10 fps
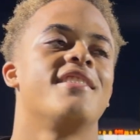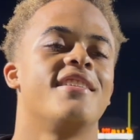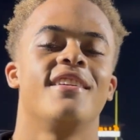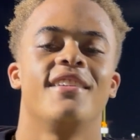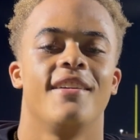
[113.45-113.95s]

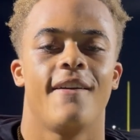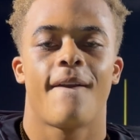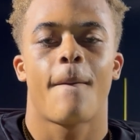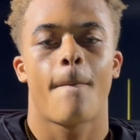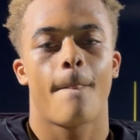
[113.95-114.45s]
Now you
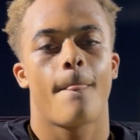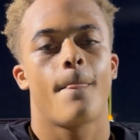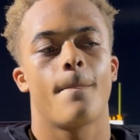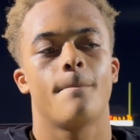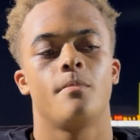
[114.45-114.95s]
go for it. You still
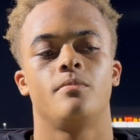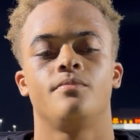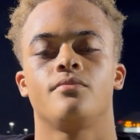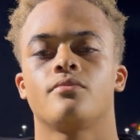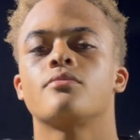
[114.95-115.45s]
got
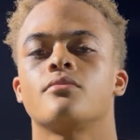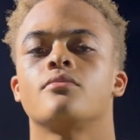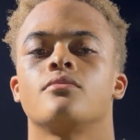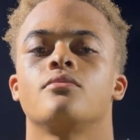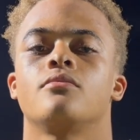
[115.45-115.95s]

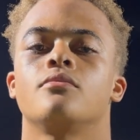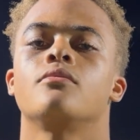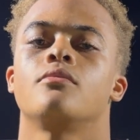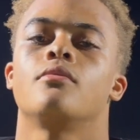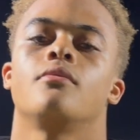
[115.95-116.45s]
Richland in this
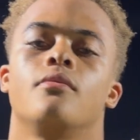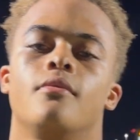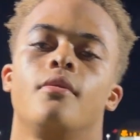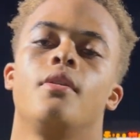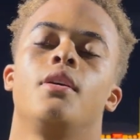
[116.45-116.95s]
district. Talk
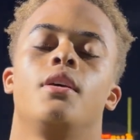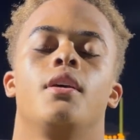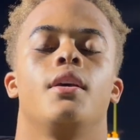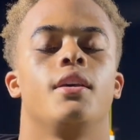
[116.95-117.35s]
about that a little bit.